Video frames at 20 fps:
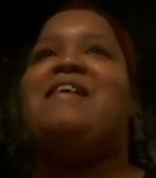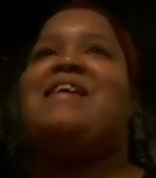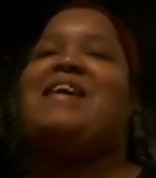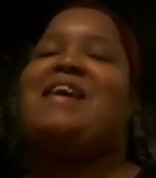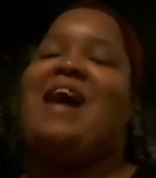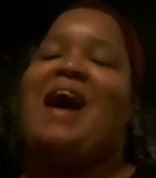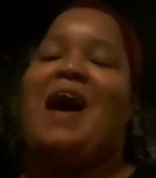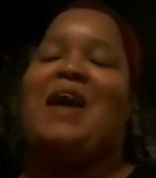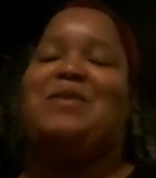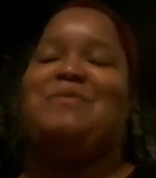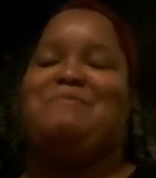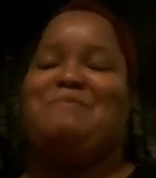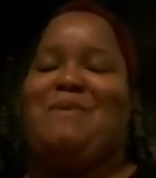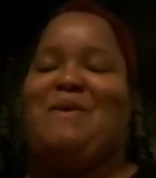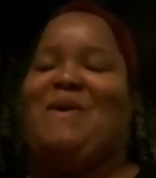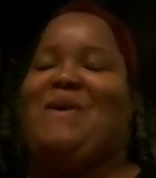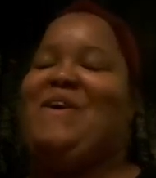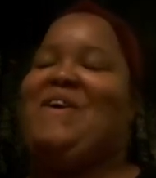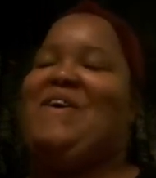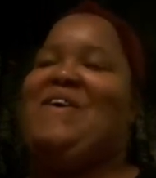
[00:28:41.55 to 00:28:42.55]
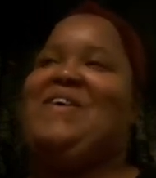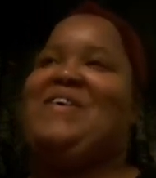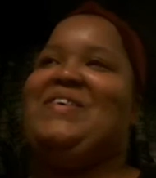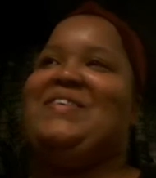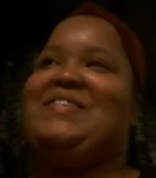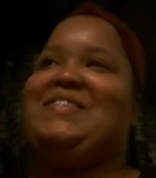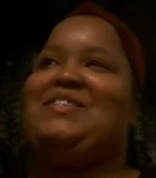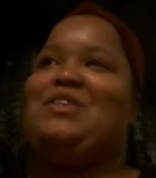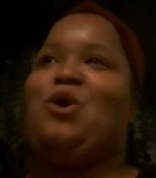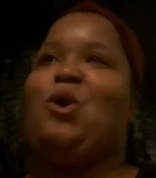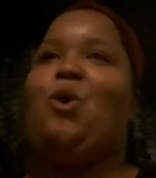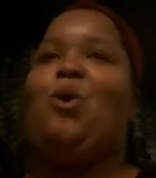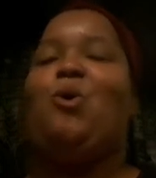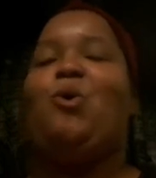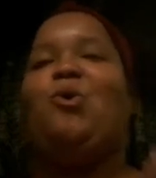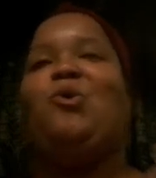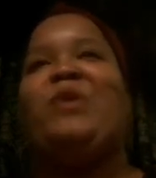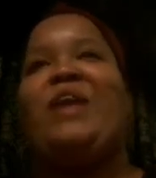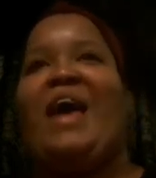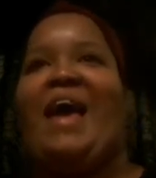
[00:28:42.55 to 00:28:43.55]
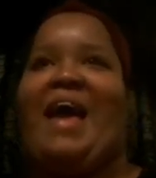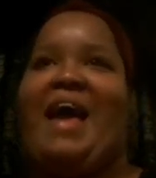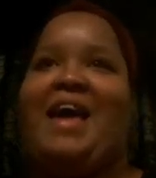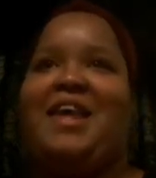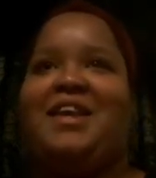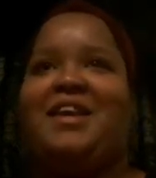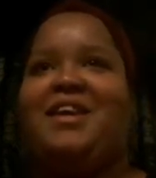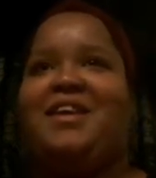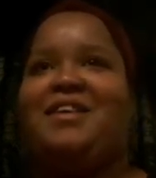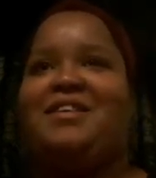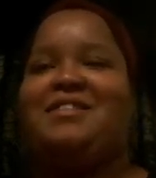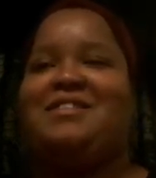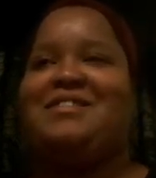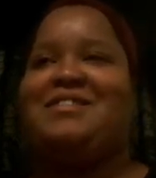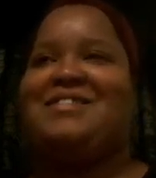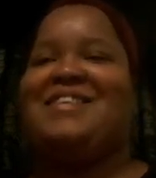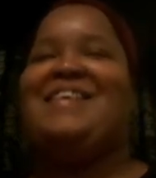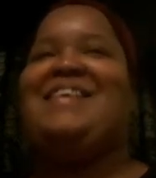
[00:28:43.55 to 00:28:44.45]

cotton balls, old attics,